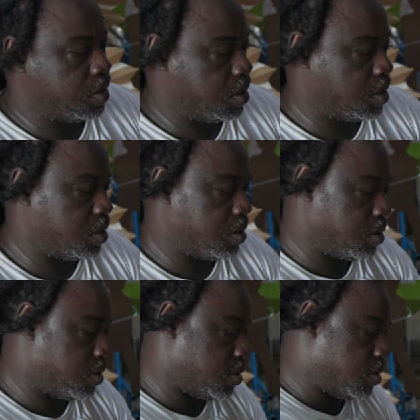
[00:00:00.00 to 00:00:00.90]
Yeah.
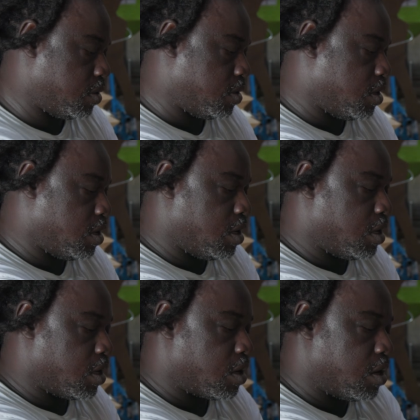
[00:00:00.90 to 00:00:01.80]

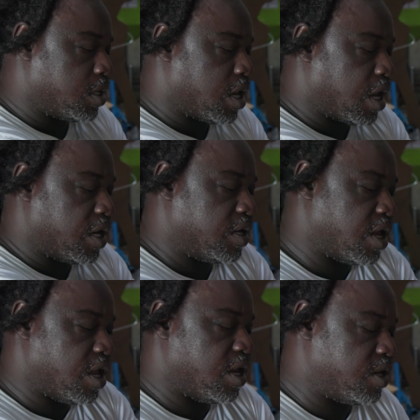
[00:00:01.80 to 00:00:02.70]
Contact it
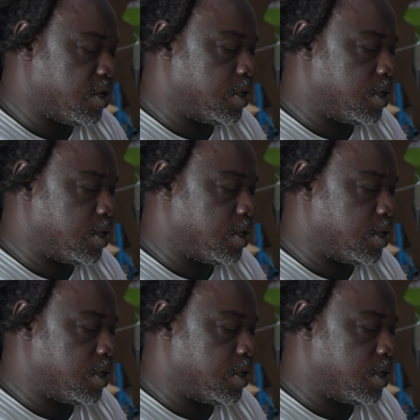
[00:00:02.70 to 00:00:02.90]
down.